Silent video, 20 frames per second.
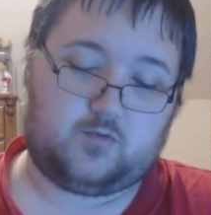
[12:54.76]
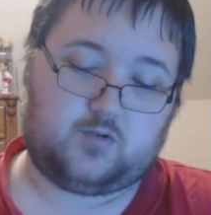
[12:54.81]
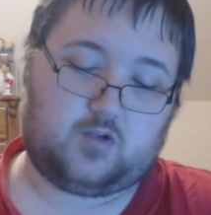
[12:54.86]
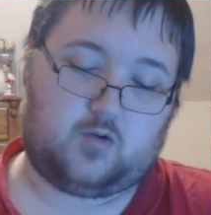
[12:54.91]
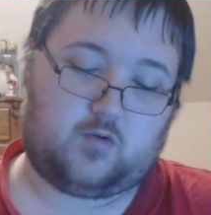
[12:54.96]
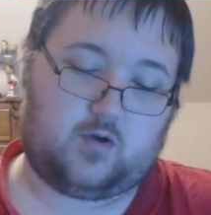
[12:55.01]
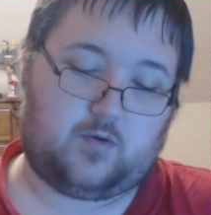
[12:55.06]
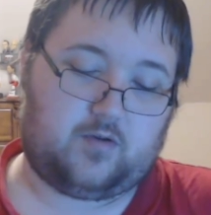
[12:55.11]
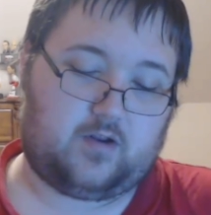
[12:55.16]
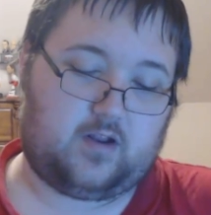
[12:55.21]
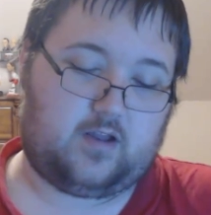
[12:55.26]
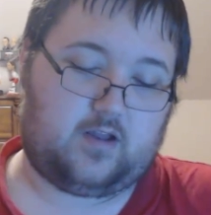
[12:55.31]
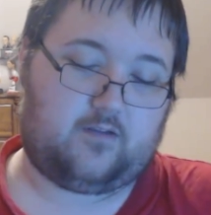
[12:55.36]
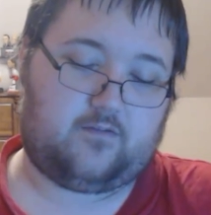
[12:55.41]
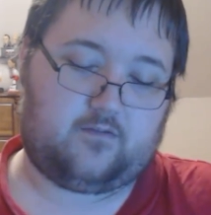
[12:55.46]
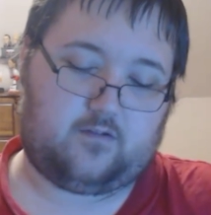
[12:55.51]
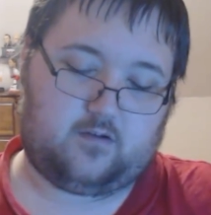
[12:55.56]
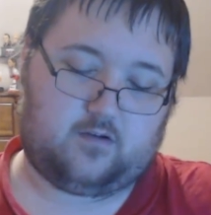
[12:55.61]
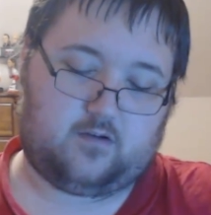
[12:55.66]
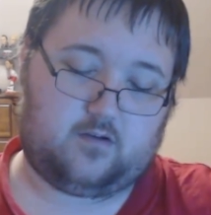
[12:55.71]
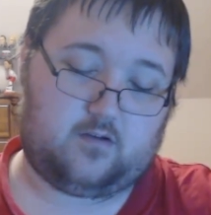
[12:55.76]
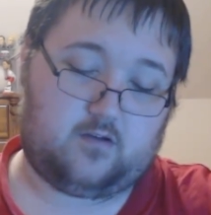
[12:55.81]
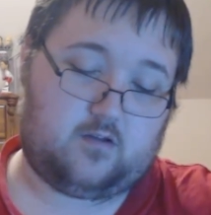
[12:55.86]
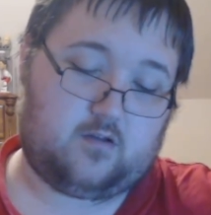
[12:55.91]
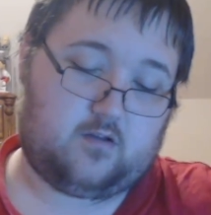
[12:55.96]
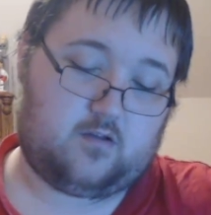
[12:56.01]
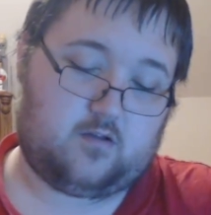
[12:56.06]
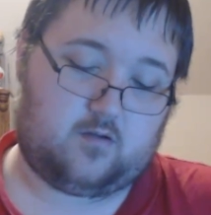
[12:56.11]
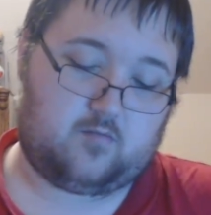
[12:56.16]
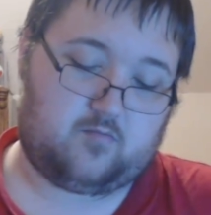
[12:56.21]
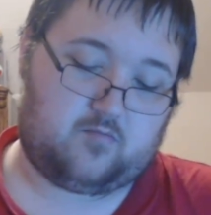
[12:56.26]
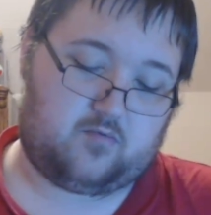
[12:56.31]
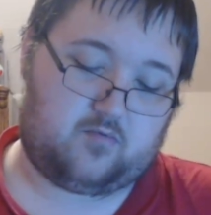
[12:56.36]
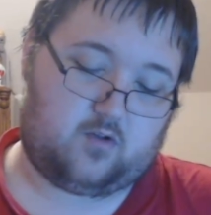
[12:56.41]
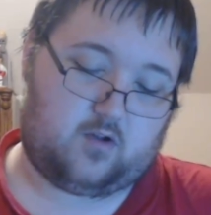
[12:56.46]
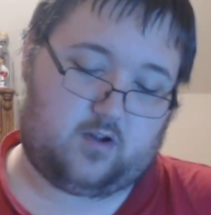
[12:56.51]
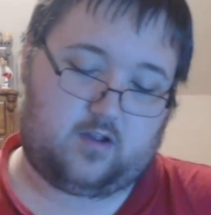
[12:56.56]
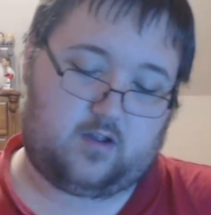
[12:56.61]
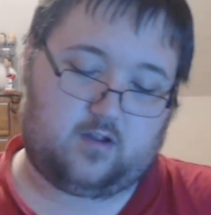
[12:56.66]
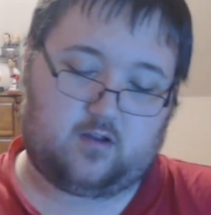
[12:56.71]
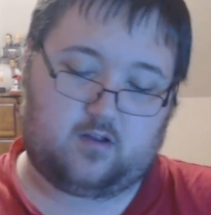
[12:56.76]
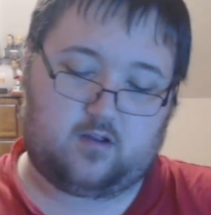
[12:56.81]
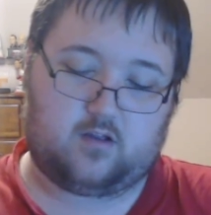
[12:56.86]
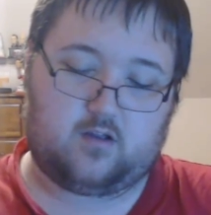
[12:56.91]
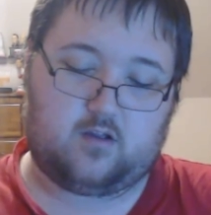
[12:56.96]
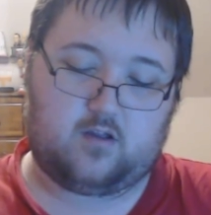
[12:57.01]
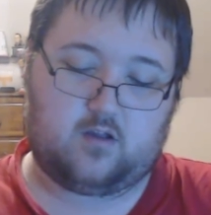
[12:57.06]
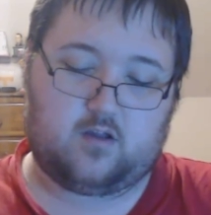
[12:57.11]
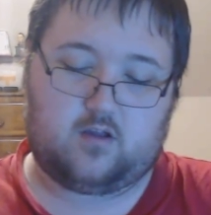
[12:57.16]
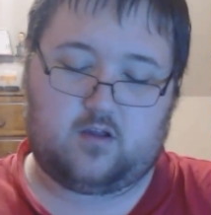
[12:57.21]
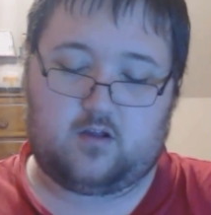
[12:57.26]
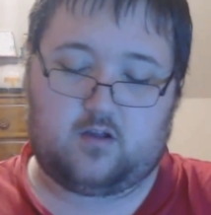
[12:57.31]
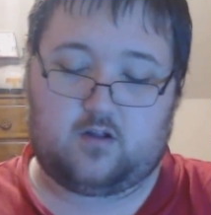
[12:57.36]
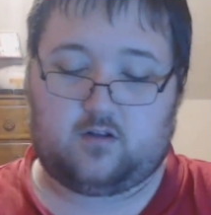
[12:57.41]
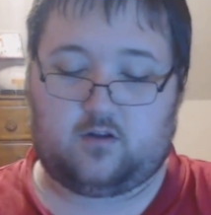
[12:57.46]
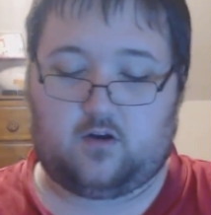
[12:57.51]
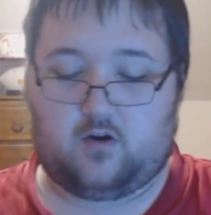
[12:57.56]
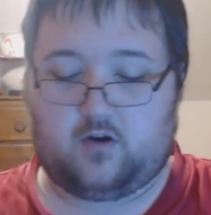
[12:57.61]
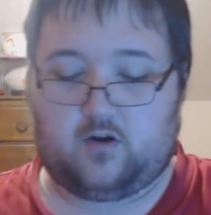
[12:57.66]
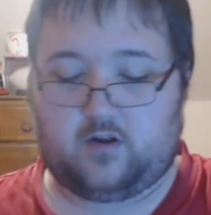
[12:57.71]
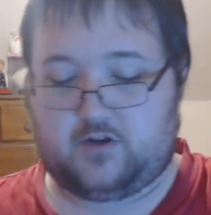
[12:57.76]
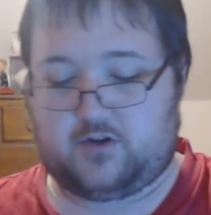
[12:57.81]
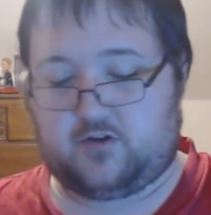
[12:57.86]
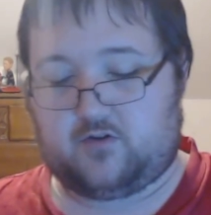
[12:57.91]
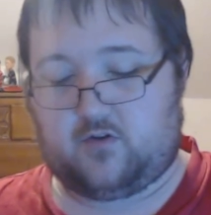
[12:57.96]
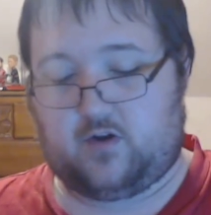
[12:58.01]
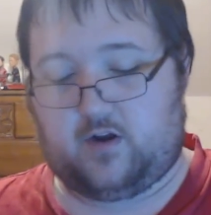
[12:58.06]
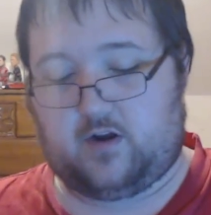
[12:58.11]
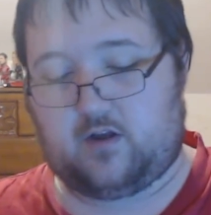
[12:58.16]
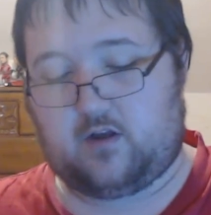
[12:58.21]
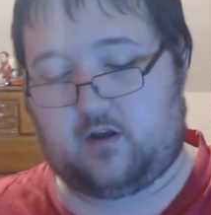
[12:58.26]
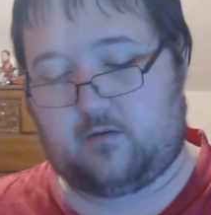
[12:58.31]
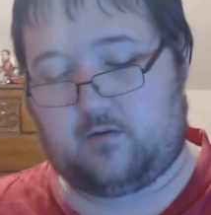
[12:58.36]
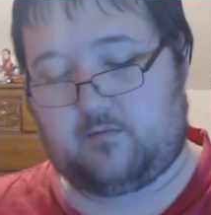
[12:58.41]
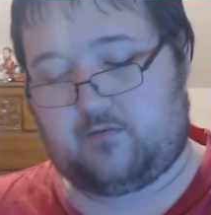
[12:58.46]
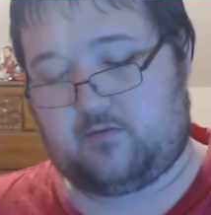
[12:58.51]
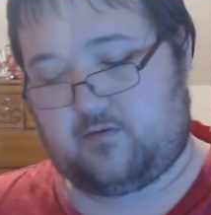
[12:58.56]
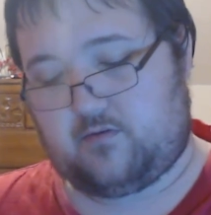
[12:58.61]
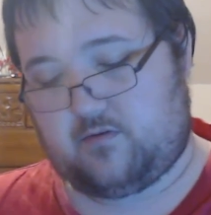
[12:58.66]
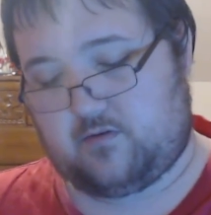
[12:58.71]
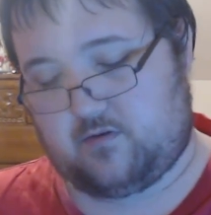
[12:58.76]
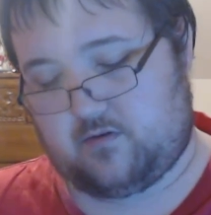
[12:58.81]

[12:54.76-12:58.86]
So I would have to plug it, turn it straight up,